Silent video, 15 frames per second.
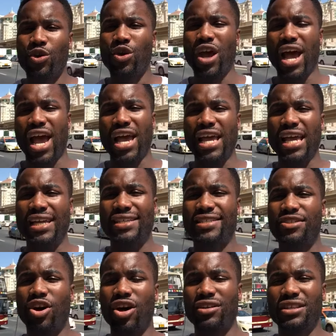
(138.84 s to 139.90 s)
it's
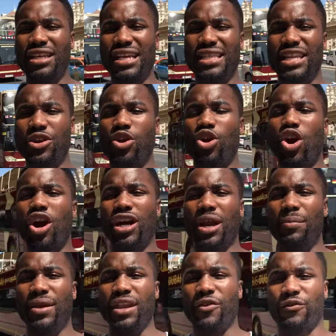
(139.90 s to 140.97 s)
not you're not going
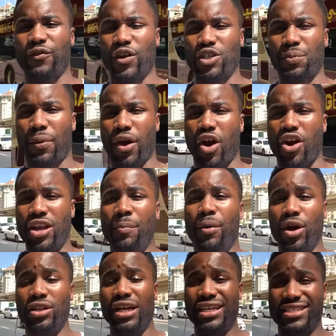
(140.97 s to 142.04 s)
to be the first priority
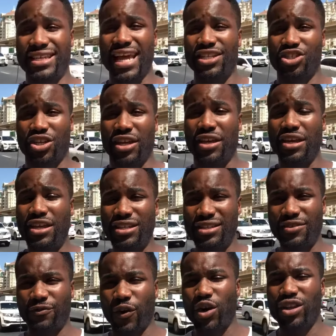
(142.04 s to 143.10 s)
but essentially
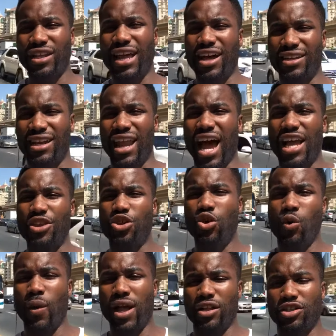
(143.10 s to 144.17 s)
further down the line you
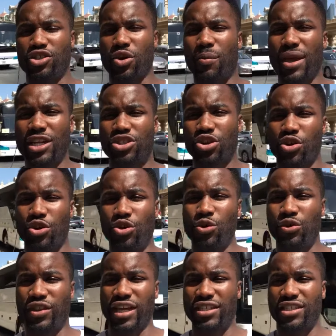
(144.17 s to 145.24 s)
will so make sure you do
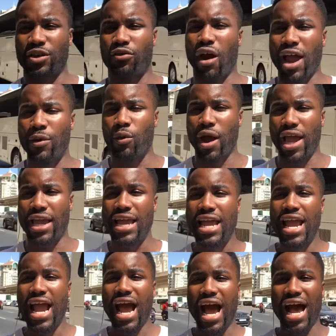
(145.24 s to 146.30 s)
things the right way
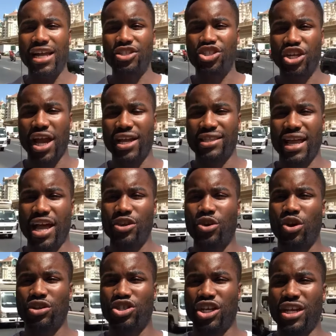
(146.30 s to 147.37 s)
and check that
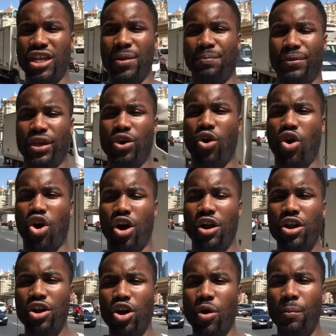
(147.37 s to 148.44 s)
you're
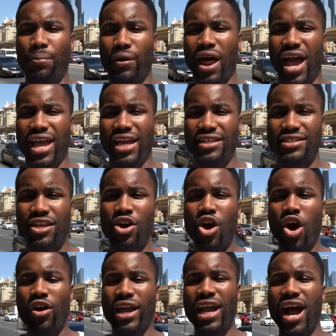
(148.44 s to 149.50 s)
gdpr compliant
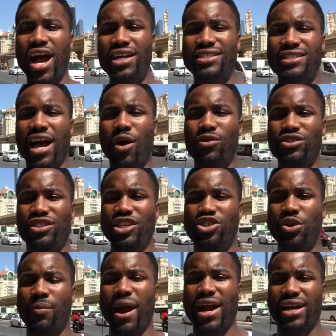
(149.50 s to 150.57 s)
okay guys that was
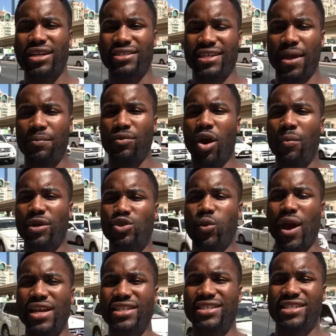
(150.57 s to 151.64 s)
digital marketing tip number
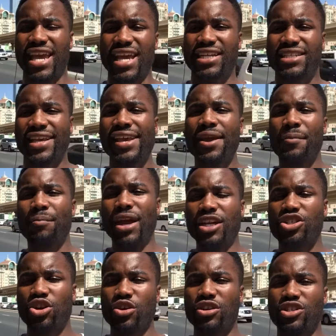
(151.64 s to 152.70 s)
26 make
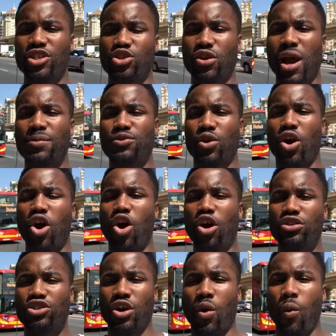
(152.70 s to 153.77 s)
sure you subscribe to our
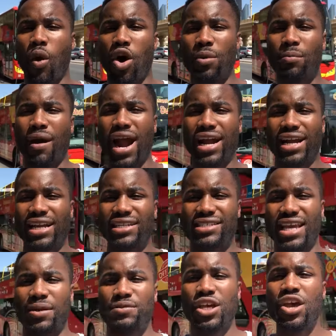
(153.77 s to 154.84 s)
101 marketing
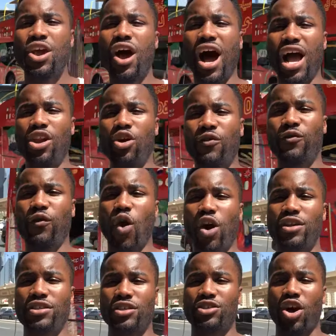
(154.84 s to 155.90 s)
tips i look
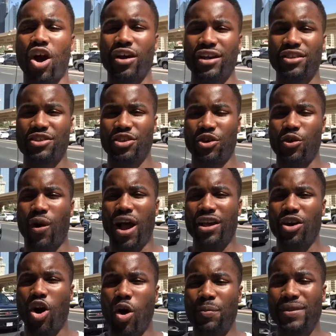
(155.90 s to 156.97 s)
forward to talking to you i
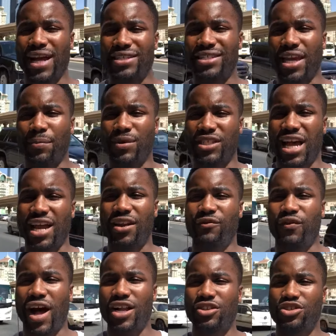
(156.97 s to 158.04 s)
hope that tip has added
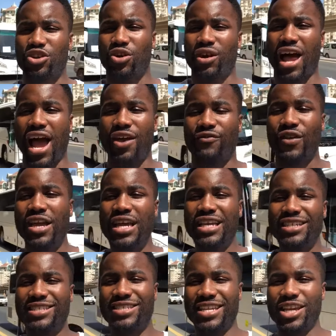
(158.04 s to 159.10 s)
value to your life
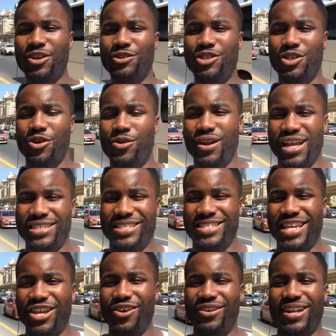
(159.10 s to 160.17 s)
see you soon and
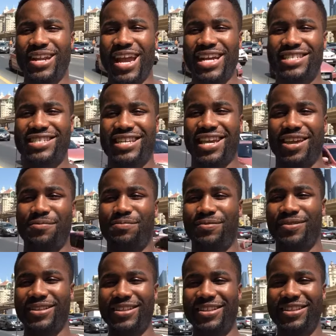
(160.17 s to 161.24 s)
see you on the next tip
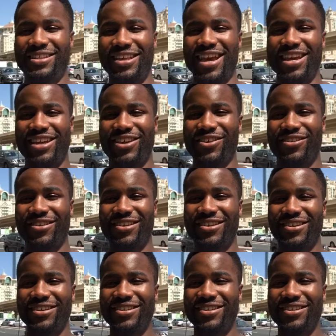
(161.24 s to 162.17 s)
thank you